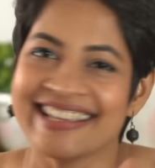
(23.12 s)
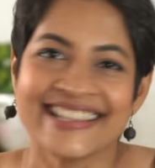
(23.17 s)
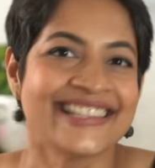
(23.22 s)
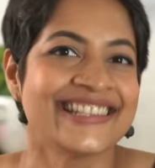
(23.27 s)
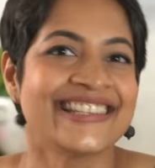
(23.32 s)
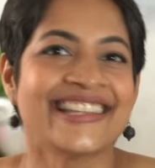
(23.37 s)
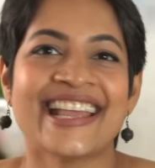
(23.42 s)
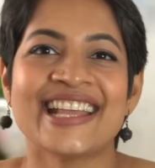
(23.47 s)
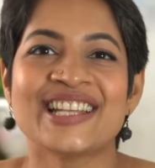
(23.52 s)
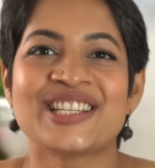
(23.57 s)

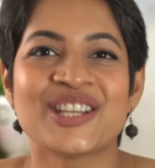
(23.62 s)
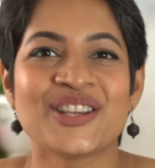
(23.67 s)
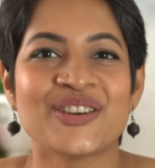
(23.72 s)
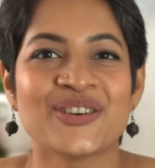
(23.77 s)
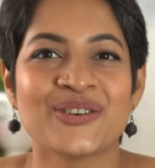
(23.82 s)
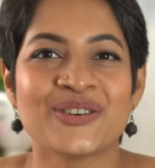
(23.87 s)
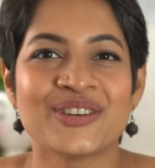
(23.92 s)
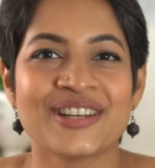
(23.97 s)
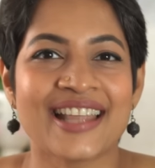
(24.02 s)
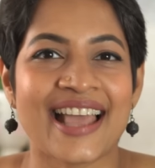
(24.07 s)
Stay
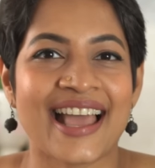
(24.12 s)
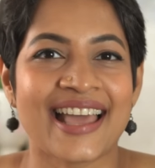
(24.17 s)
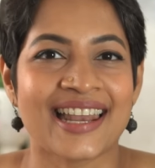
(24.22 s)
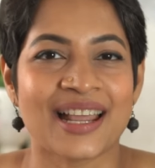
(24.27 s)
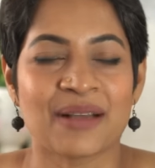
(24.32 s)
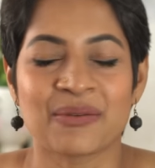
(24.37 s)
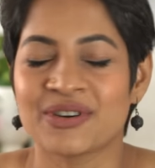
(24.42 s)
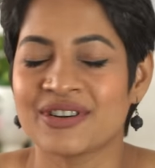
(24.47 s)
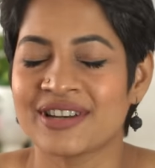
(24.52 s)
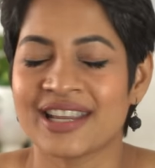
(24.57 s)
tuned and
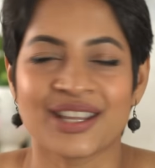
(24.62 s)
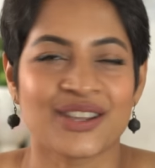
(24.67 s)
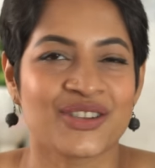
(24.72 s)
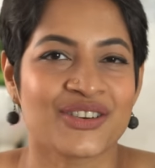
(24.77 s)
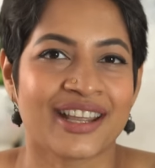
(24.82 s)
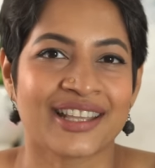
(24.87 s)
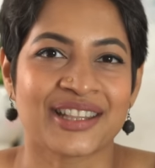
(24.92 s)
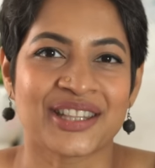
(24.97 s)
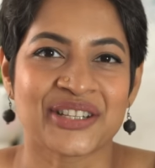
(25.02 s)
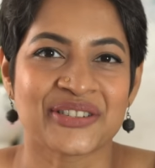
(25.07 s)
I'm gonna take you
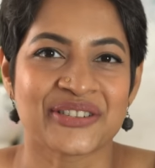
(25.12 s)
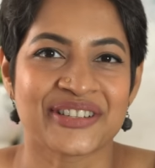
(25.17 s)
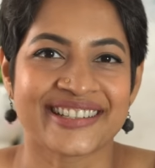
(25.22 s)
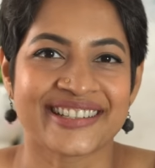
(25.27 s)
right through